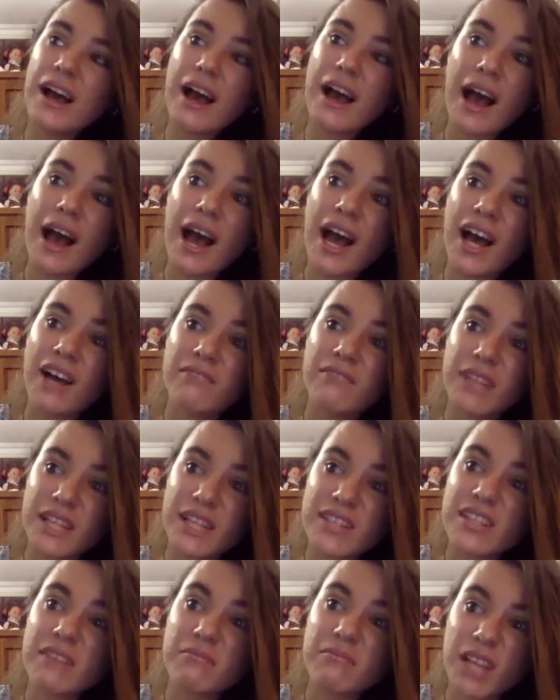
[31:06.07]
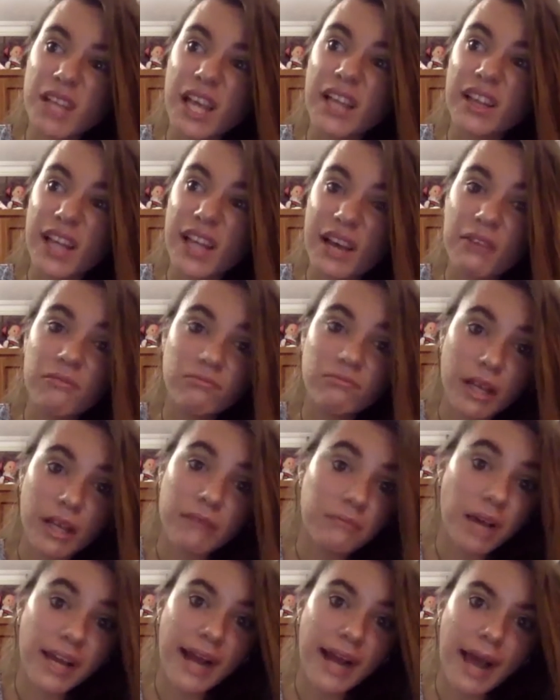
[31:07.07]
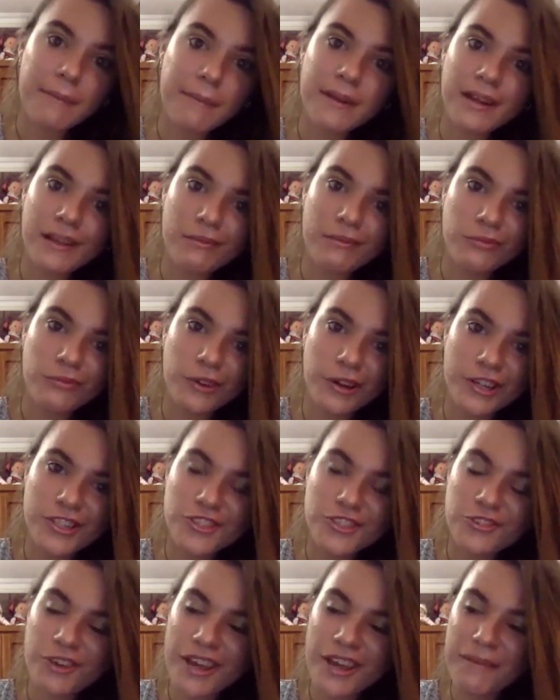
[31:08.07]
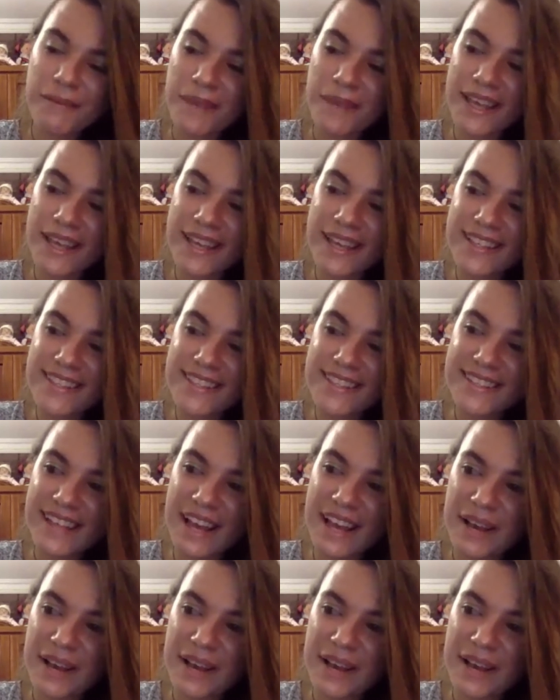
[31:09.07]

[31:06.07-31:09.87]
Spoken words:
That's something that might happen, and we're enjoying, because